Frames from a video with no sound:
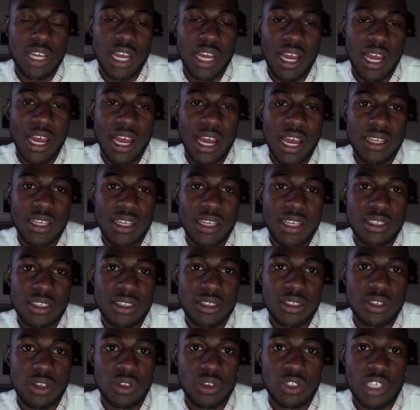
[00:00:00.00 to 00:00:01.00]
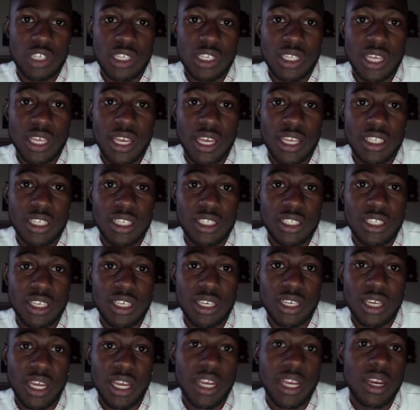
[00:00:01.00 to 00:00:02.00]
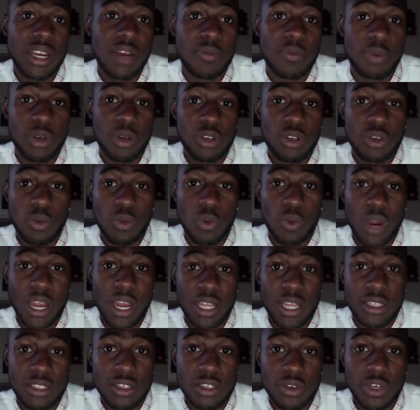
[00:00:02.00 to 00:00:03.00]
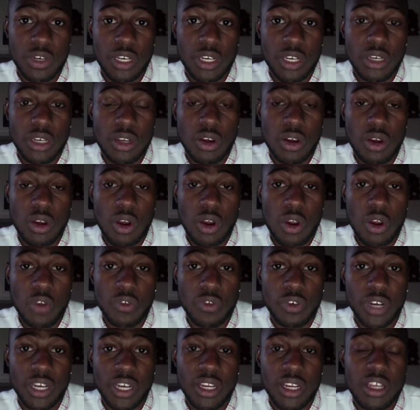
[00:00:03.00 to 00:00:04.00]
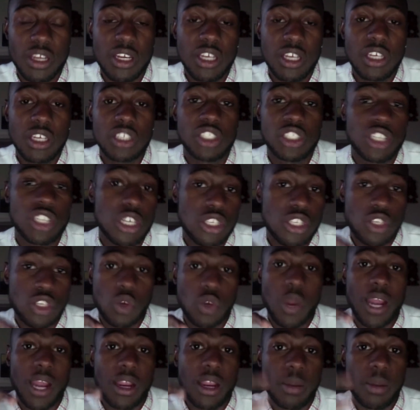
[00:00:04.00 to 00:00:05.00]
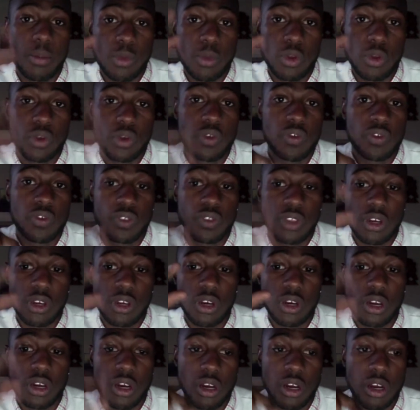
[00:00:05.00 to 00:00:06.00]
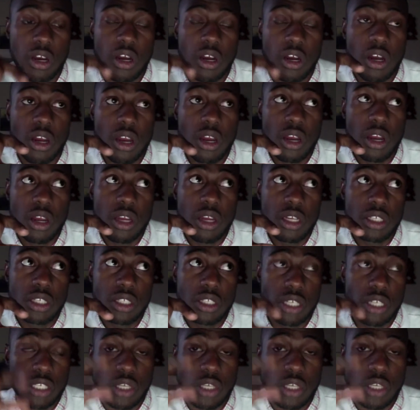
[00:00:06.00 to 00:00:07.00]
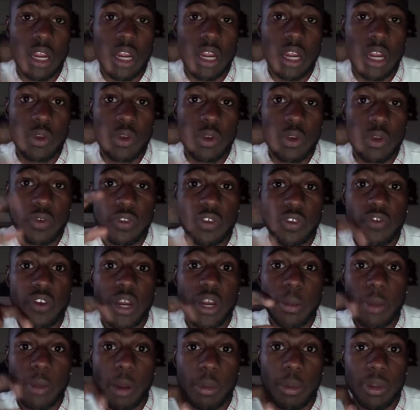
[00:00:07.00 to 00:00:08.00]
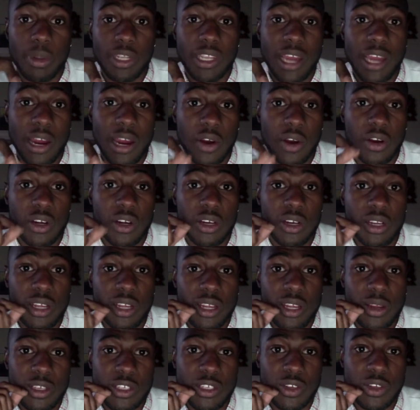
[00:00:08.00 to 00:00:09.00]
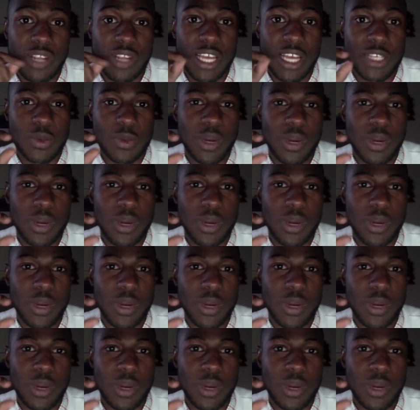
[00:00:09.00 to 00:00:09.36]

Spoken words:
as, just the HD, and then I've put the widescreen over it just so I can move the frame up and down. So that's